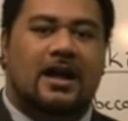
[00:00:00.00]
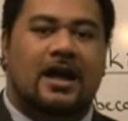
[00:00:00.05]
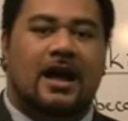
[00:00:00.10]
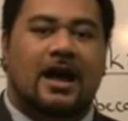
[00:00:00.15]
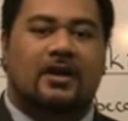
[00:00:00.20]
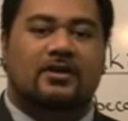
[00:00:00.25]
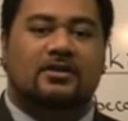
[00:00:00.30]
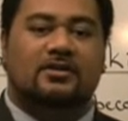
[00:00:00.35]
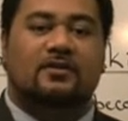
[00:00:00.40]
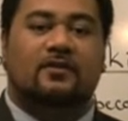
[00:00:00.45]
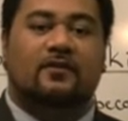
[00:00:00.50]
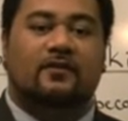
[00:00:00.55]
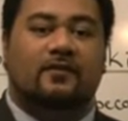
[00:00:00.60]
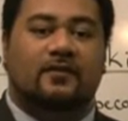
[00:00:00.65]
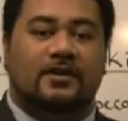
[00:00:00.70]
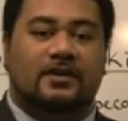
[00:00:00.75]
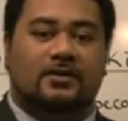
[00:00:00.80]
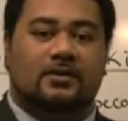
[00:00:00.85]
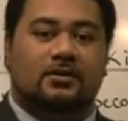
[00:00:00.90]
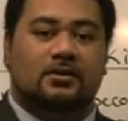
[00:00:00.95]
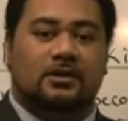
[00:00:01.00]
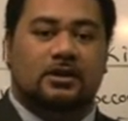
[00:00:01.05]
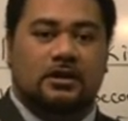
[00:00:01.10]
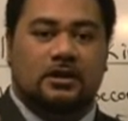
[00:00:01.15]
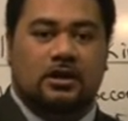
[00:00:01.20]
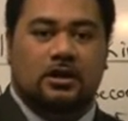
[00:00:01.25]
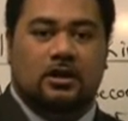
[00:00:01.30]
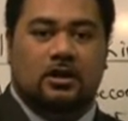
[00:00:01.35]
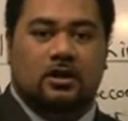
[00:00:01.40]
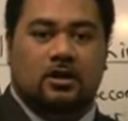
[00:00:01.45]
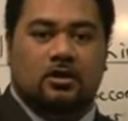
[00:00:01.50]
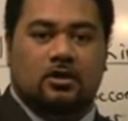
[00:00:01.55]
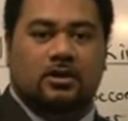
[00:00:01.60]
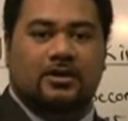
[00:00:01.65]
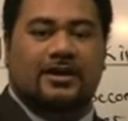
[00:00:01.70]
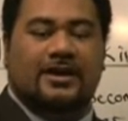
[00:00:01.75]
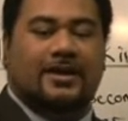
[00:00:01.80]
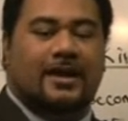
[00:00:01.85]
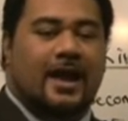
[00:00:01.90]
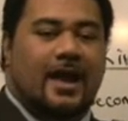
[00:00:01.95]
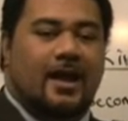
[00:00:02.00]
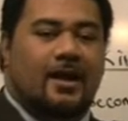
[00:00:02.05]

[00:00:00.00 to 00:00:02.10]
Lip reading: how you feel looking